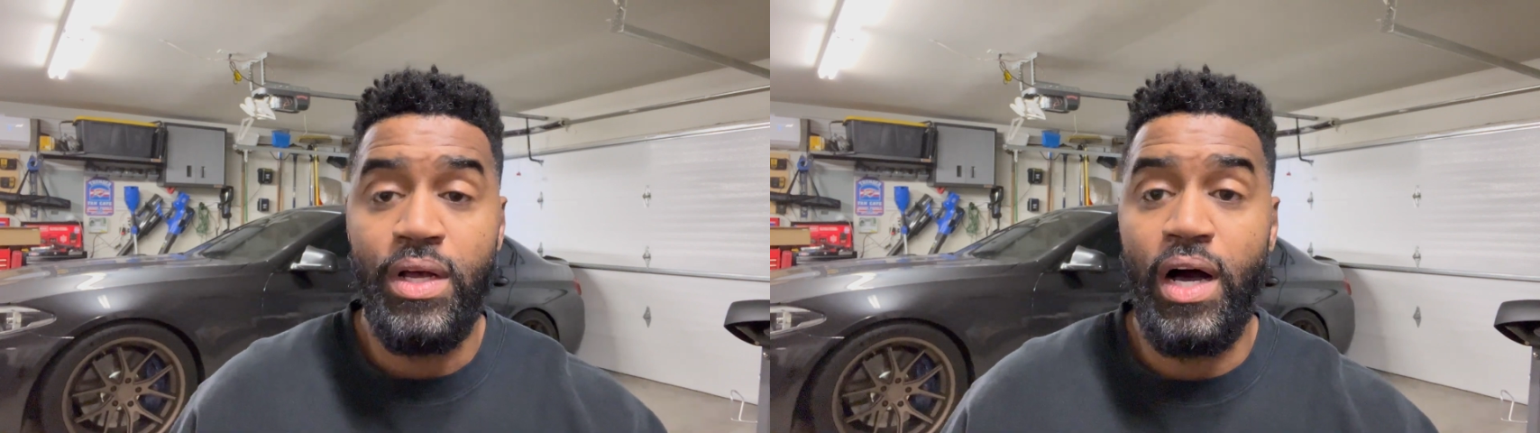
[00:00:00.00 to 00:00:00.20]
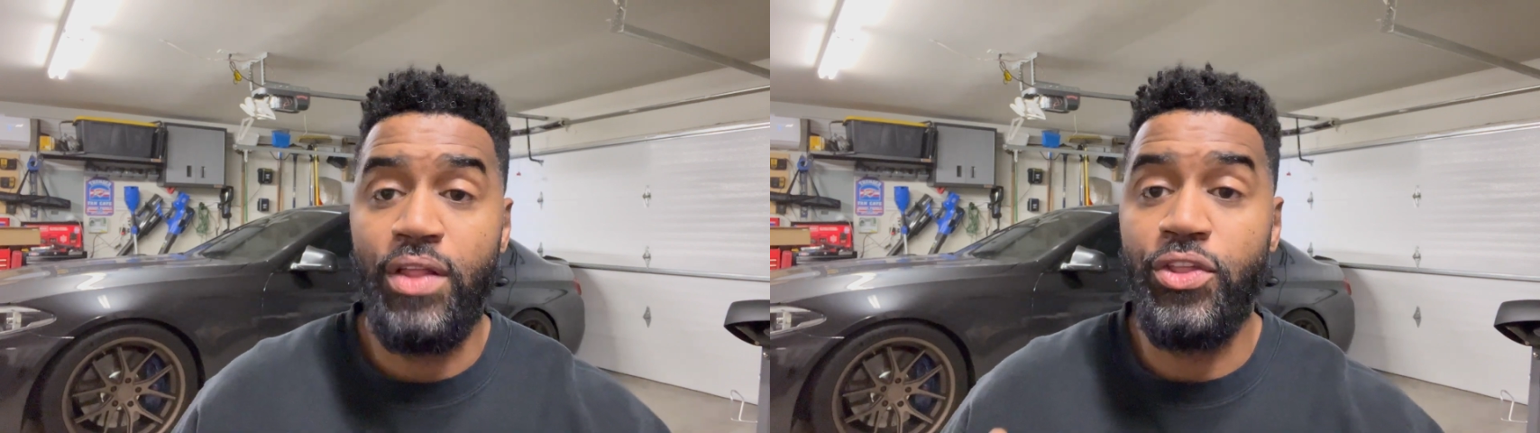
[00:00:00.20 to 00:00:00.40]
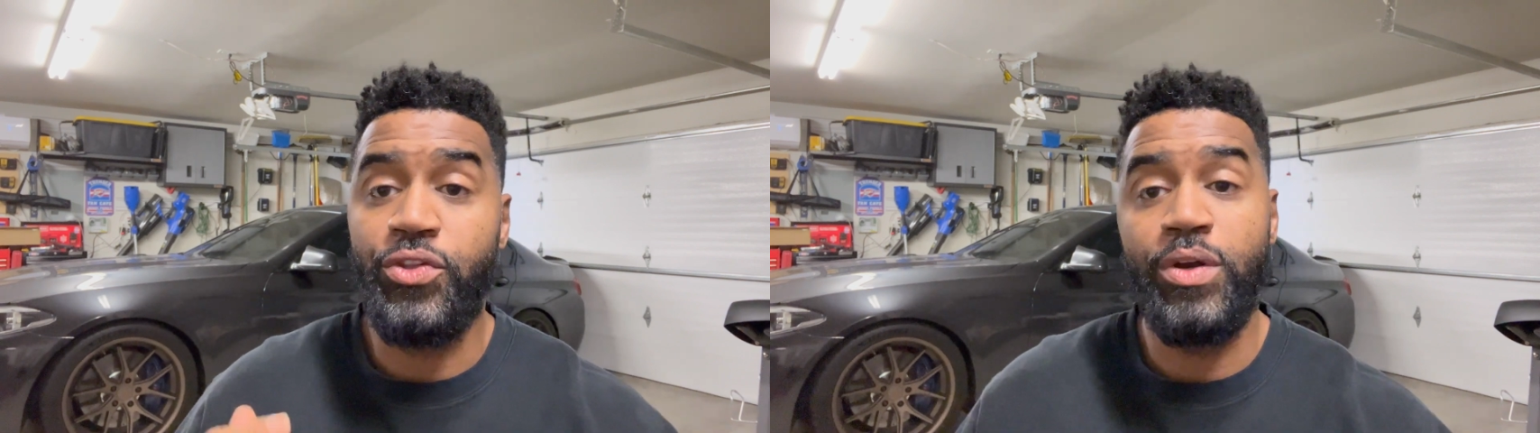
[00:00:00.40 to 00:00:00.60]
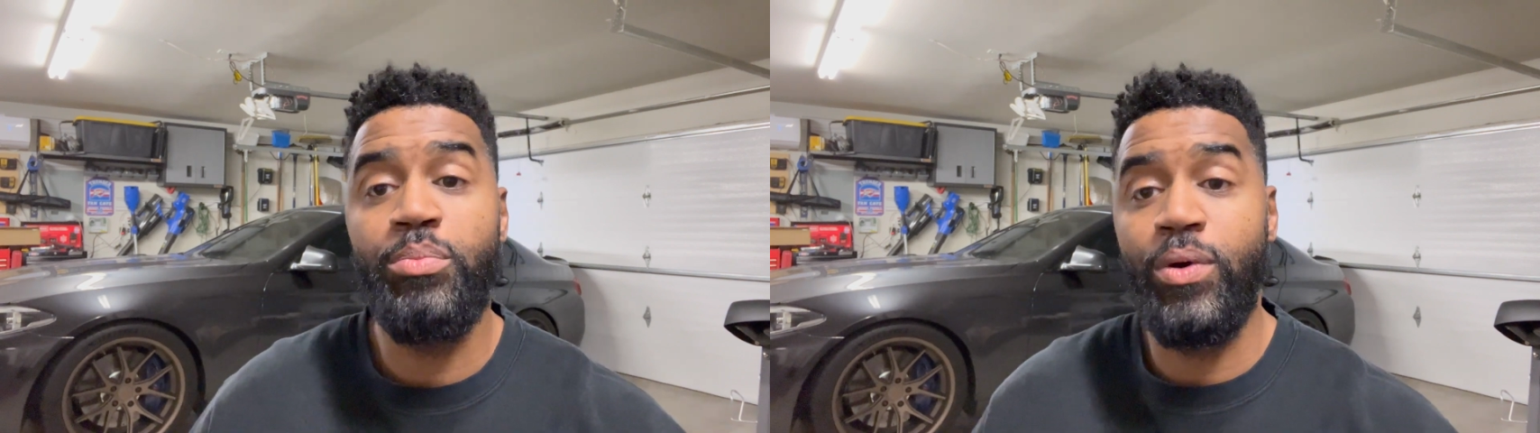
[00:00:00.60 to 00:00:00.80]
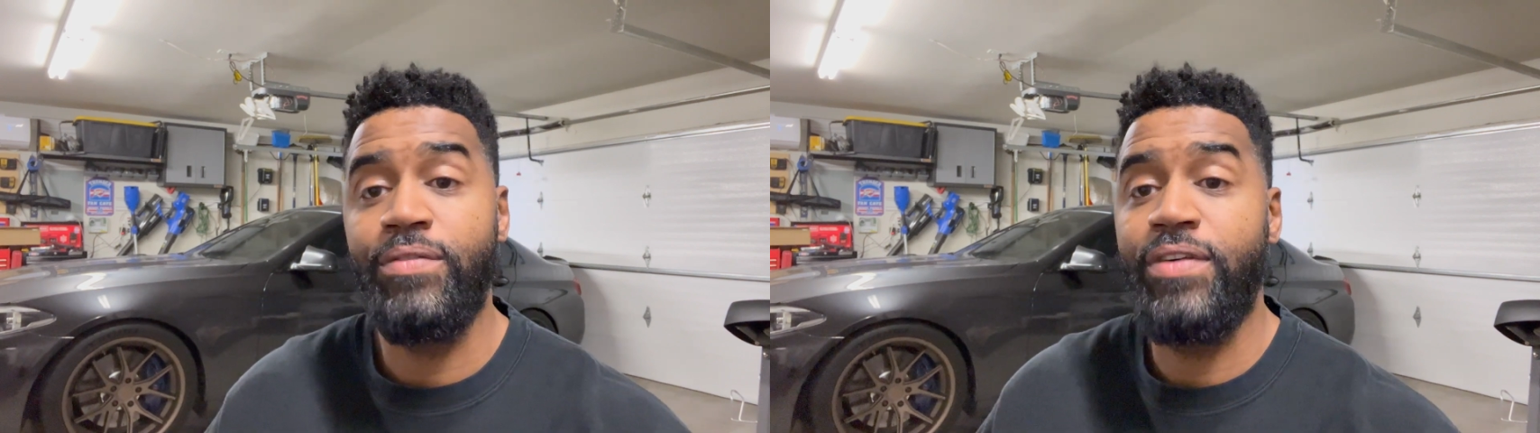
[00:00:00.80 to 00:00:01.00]
the
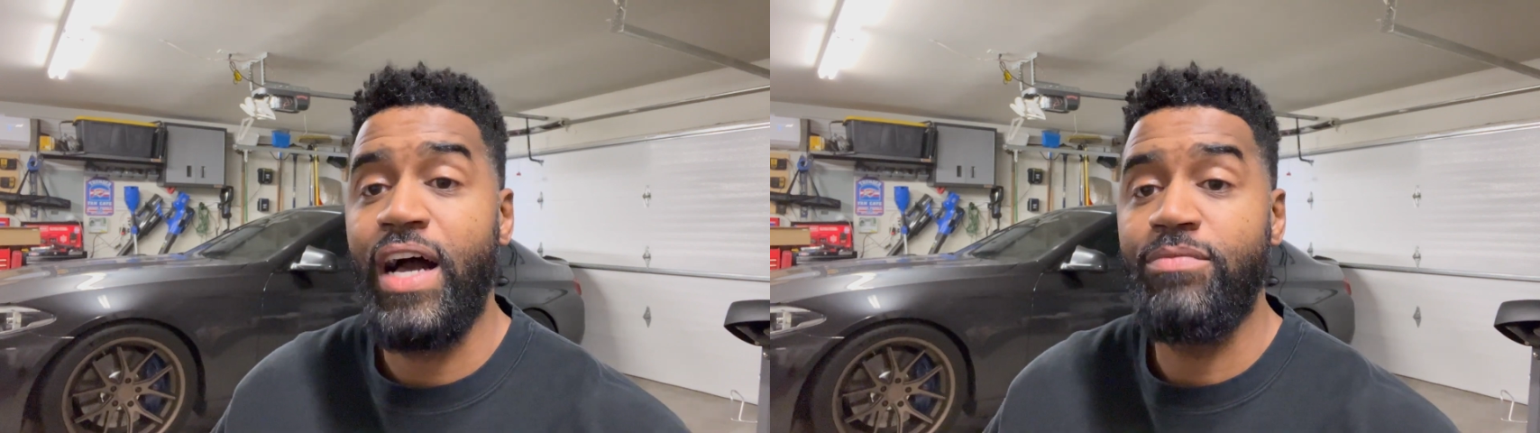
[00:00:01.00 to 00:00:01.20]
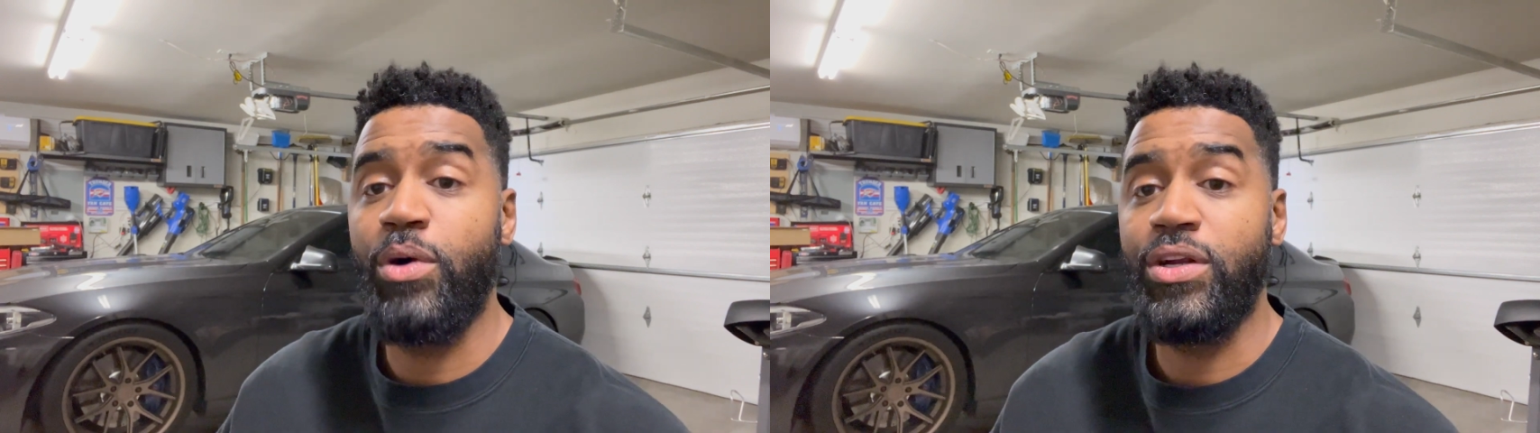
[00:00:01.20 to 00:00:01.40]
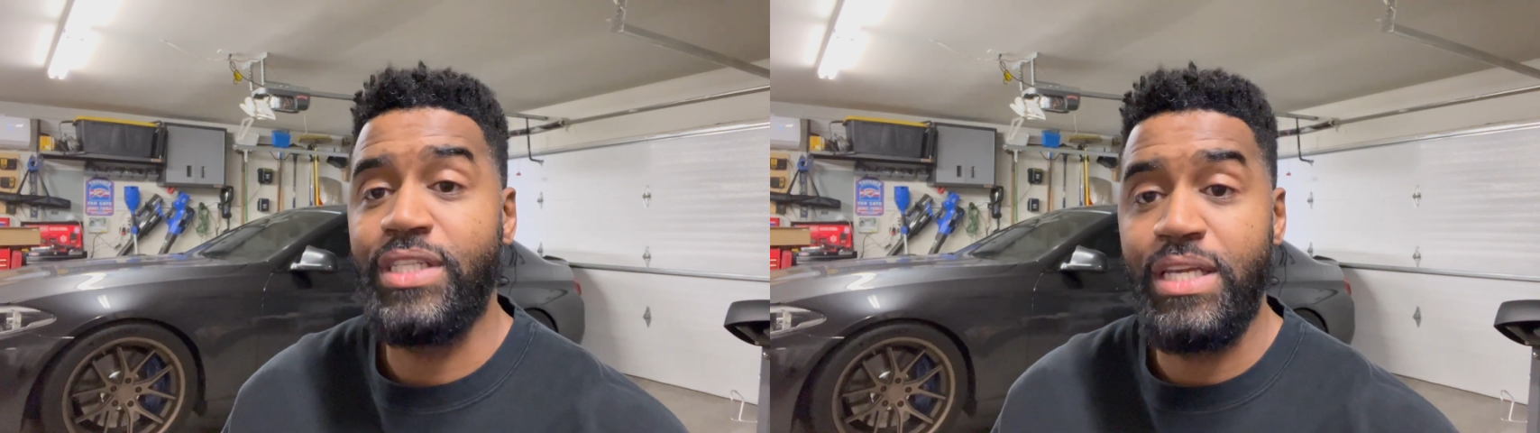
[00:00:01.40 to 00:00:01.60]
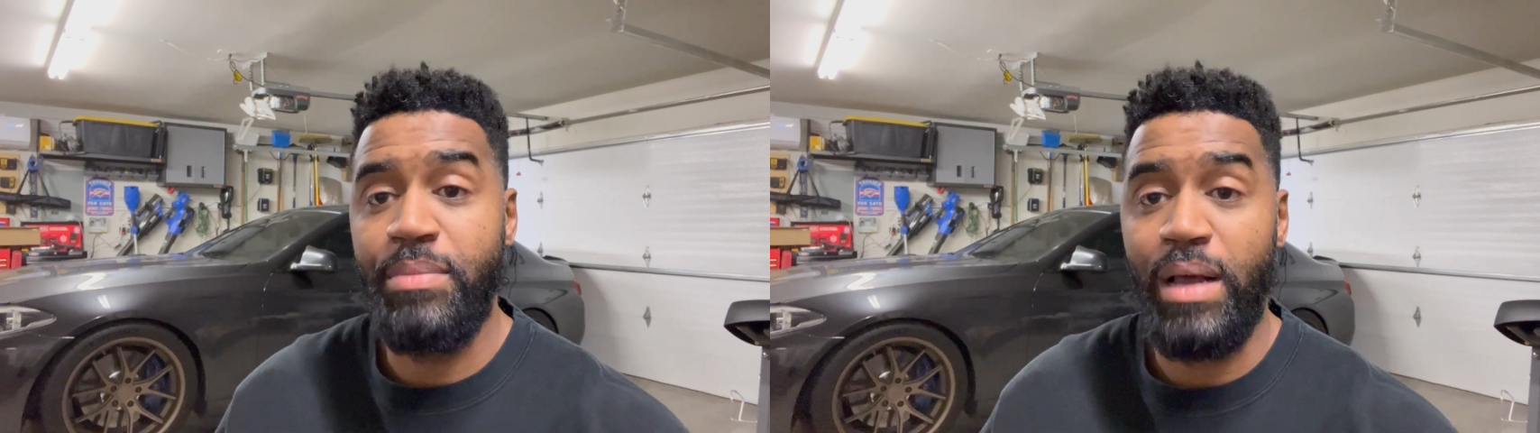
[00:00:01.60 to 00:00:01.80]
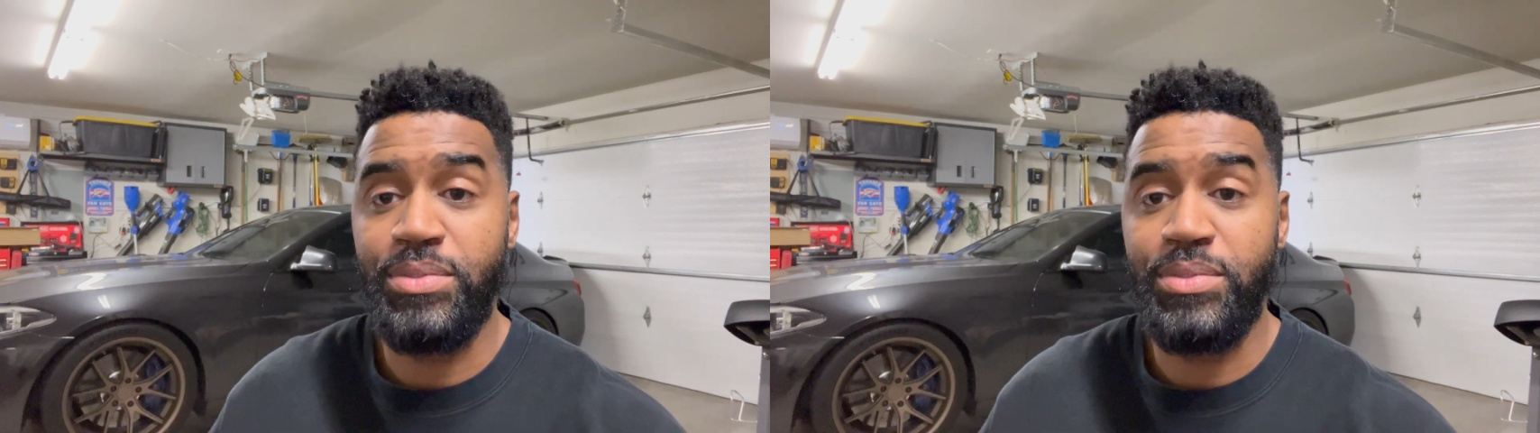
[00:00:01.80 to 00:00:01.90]
3.5 bar TMAP